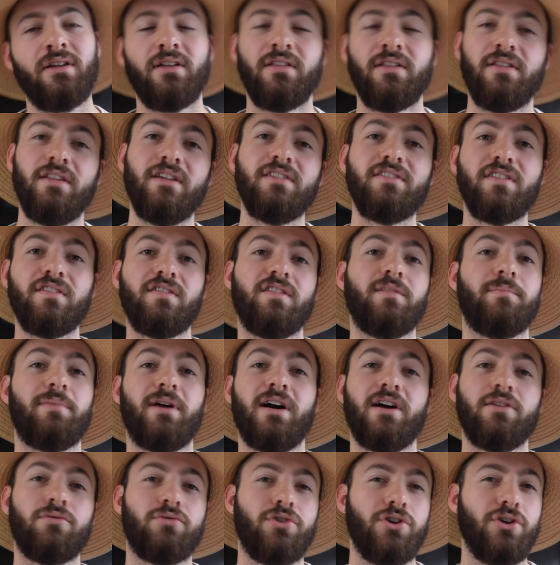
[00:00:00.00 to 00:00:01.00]
This is the
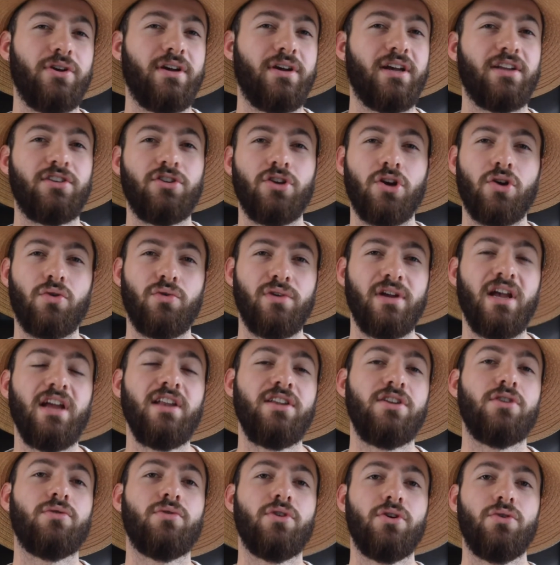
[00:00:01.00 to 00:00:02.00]
part where you get to
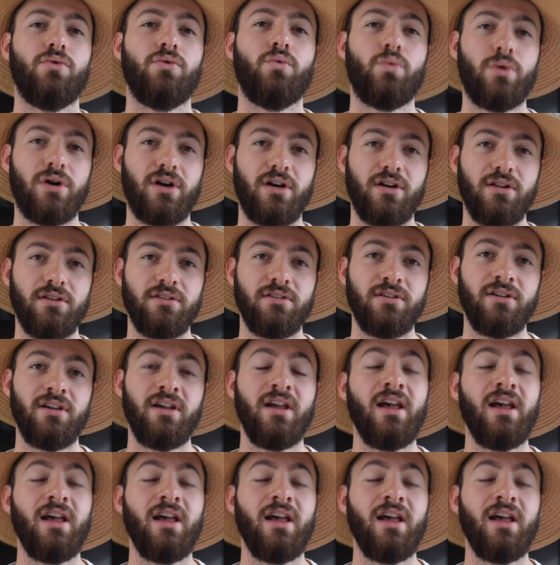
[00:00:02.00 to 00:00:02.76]
create your own world.